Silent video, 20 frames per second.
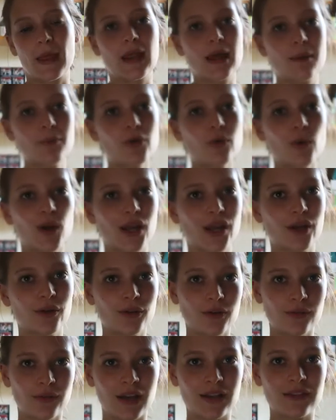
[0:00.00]
I'm alright at
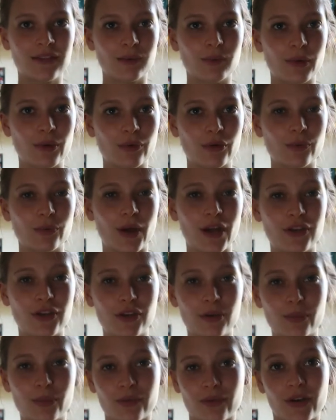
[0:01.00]
revising in my room. I
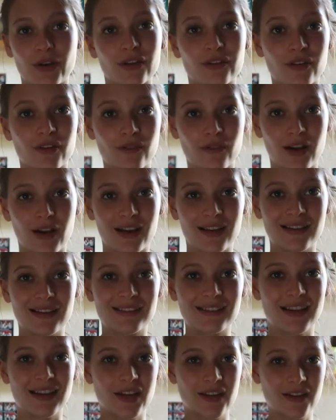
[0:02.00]
do prefer to
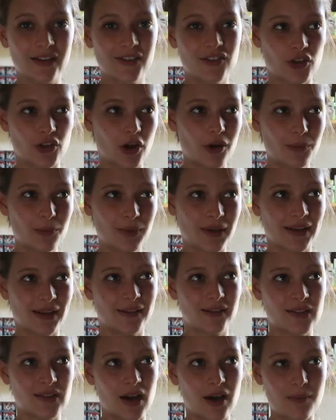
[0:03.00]
revise at a shop like
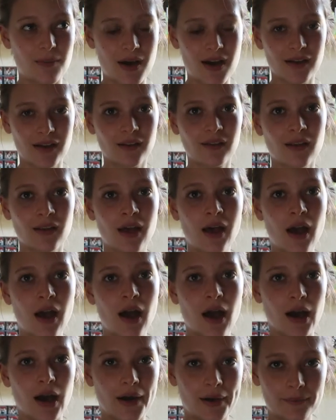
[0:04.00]
Starbucks.
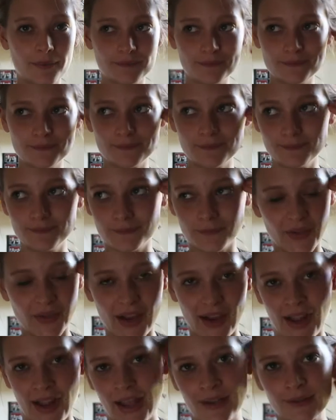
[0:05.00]

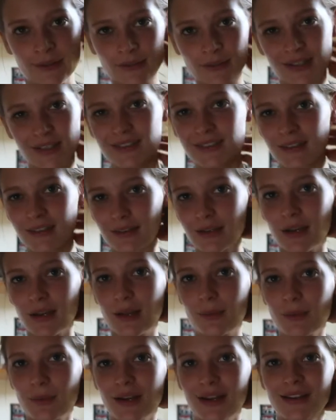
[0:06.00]
I hate revising in the
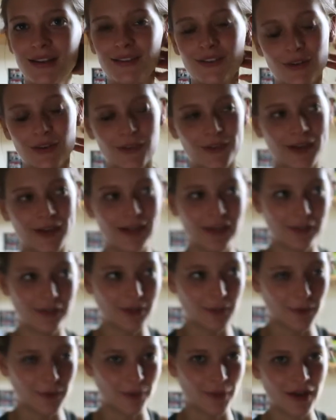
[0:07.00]
library. It's too silent,
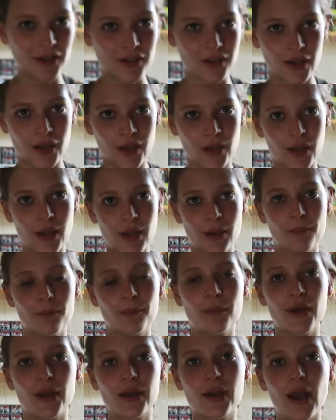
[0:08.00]
too much pressure.
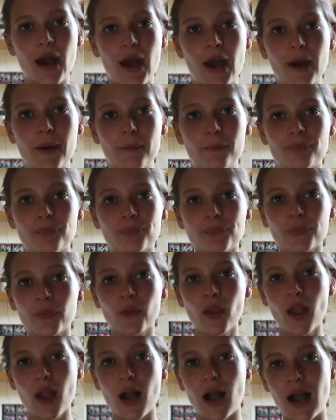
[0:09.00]
But
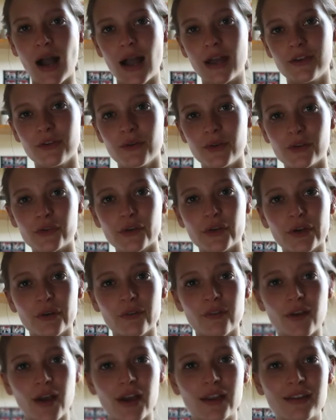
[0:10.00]
I do enjoy
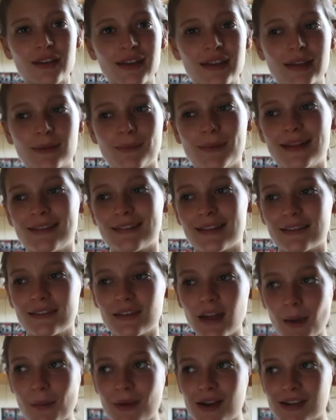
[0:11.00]
revising at a place like
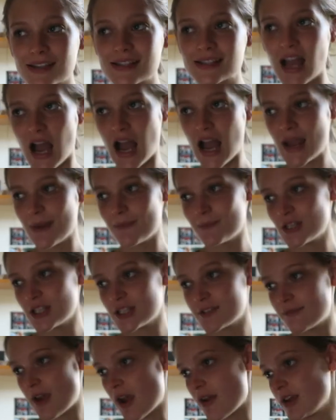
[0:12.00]
Starbucks. I'm
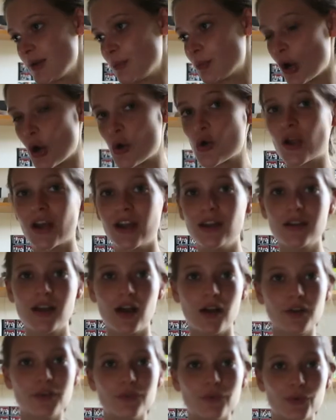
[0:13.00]
just very broke and
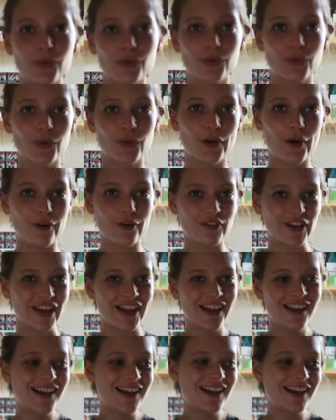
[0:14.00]
can't afford all the coffee.